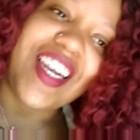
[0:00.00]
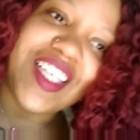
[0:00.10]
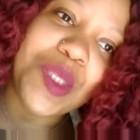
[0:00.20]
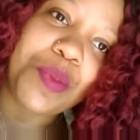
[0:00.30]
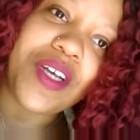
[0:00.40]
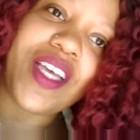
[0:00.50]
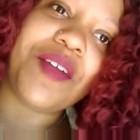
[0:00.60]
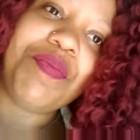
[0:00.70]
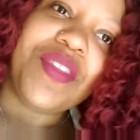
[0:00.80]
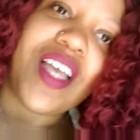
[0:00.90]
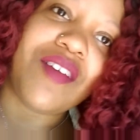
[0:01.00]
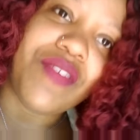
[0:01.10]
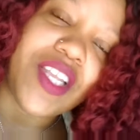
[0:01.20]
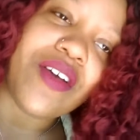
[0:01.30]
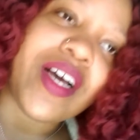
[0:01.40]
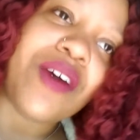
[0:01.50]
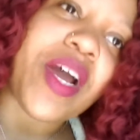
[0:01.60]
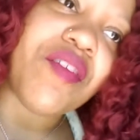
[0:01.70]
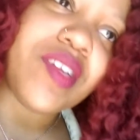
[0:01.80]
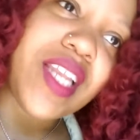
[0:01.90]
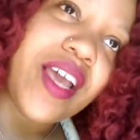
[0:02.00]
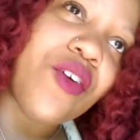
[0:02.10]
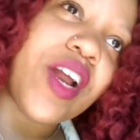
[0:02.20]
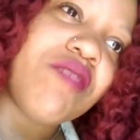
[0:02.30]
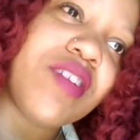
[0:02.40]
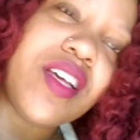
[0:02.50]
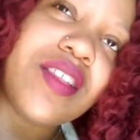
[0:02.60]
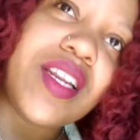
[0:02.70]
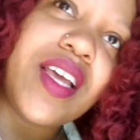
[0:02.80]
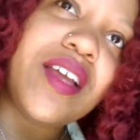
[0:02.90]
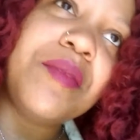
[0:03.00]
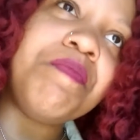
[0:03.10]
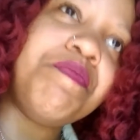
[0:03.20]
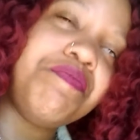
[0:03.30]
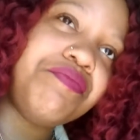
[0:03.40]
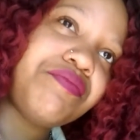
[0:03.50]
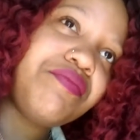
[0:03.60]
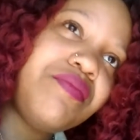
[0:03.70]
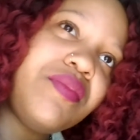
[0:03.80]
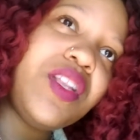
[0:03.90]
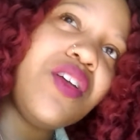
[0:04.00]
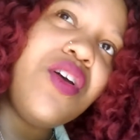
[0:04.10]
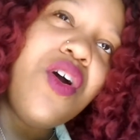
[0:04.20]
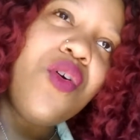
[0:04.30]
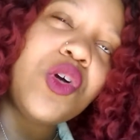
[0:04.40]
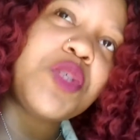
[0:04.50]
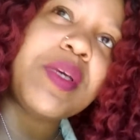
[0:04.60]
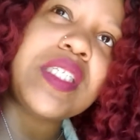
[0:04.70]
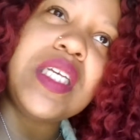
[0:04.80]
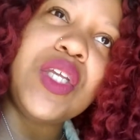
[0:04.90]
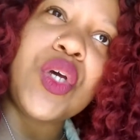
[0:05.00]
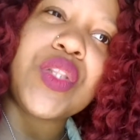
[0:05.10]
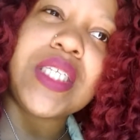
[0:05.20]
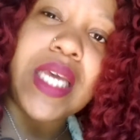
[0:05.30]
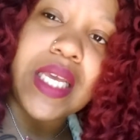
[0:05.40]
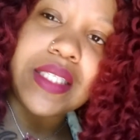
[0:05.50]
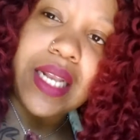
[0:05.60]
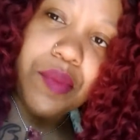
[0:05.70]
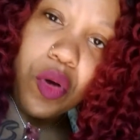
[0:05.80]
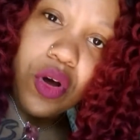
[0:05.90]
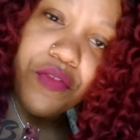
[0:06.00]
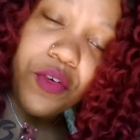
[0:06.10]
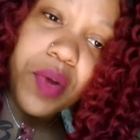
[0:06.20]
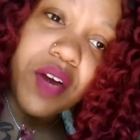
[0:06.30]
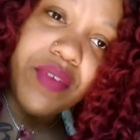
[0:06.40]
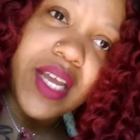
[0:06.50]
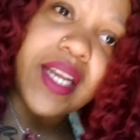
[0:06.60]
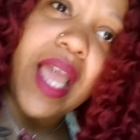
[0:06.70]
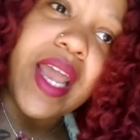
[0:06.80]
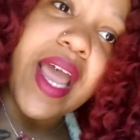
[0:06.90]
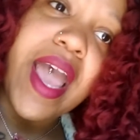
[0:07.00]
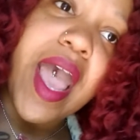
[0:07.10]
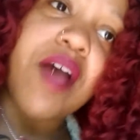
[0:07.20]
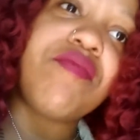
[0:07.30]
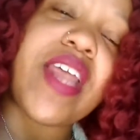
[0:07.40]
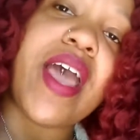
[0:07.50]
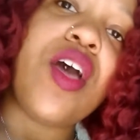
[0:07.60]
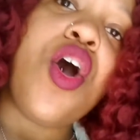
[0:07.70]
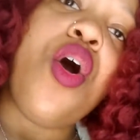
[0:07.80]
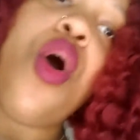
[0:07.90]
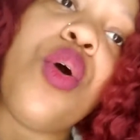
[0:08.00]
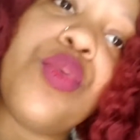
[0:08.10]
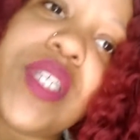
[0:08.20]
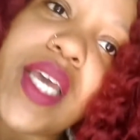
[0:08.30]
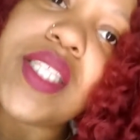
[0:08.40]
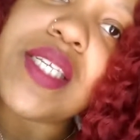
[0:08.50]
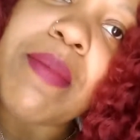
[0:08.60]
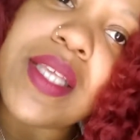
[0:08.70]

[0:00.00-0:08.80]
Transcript: at least put a video out every day or every other day. Or especially, you know, the days that I'm off or whatever like that, and I have that whole day to